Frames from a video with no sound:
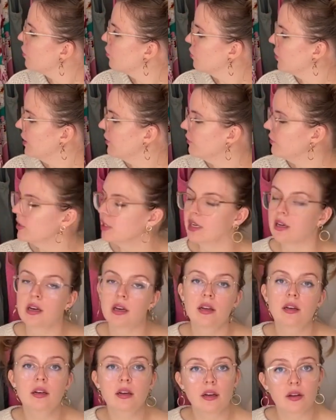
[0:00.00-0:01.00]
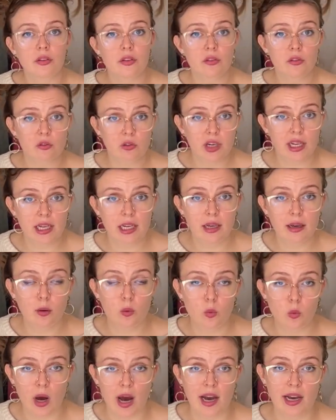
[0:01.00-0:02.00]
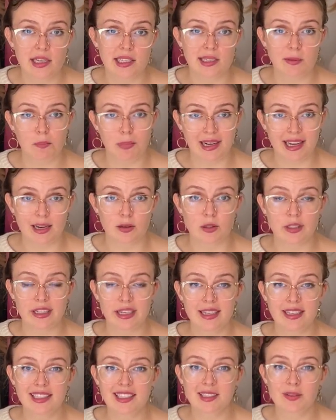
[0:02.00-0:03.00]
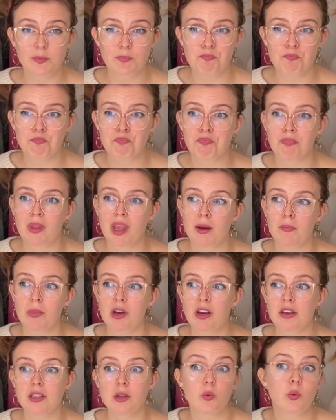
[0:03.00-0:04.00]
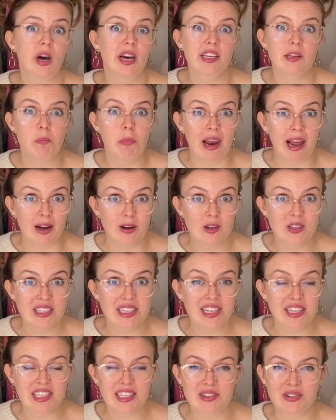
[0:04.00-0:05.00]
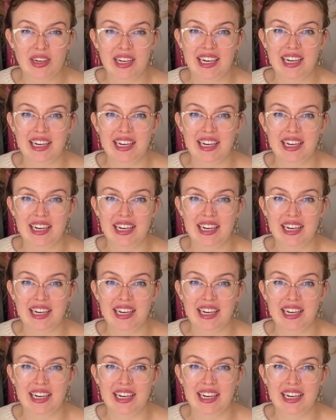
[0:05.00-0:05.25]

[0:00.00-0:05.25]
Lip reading: thrifted 3 white blouses because a white blouse is really